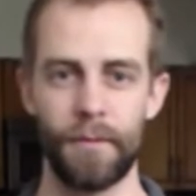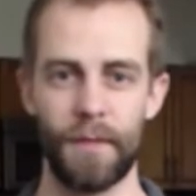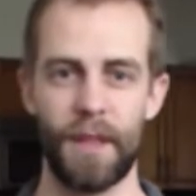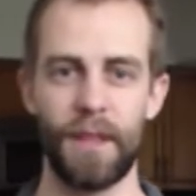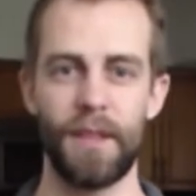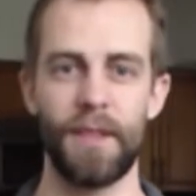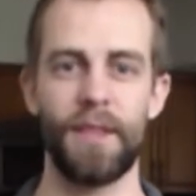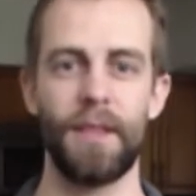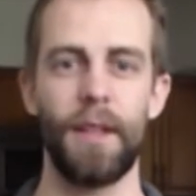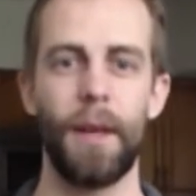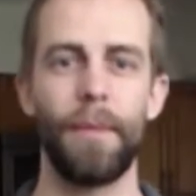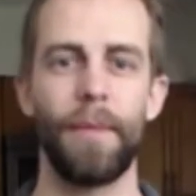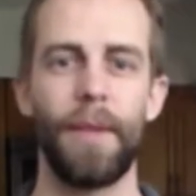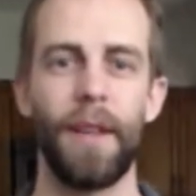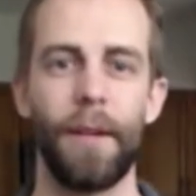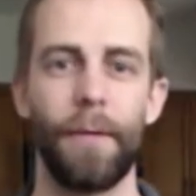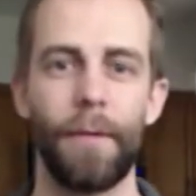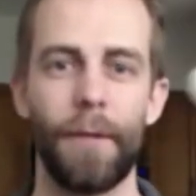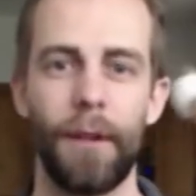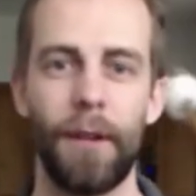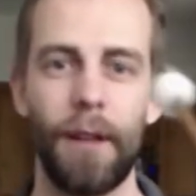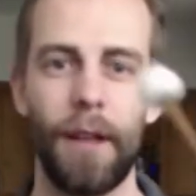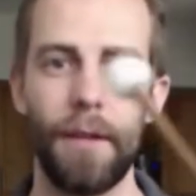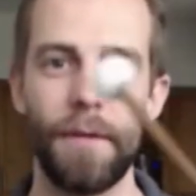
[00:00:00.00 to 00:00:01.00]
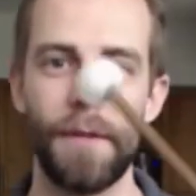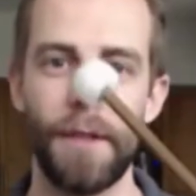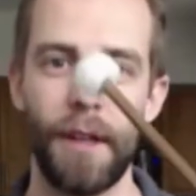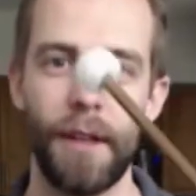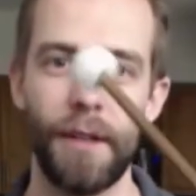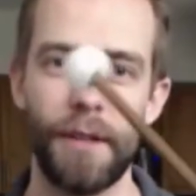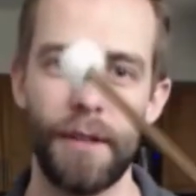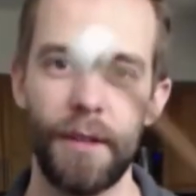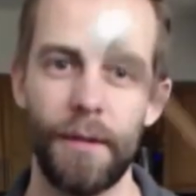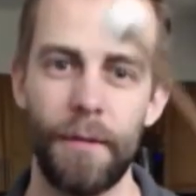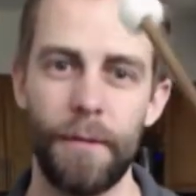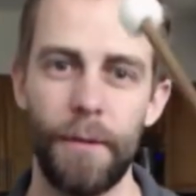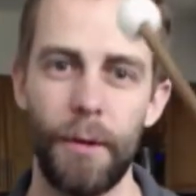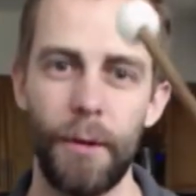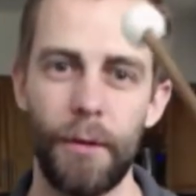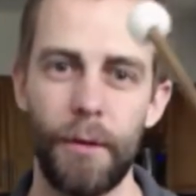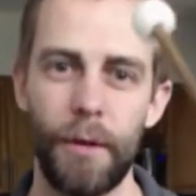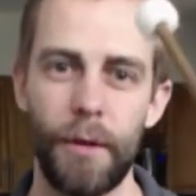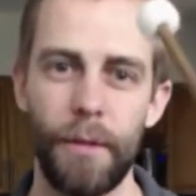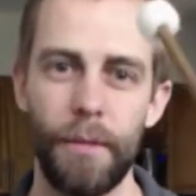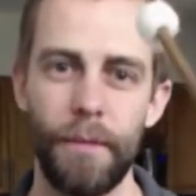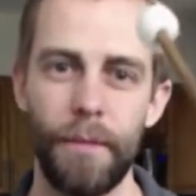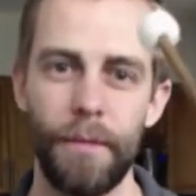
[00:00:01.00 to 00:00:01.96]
Same thing for the left hand. Fulcrum,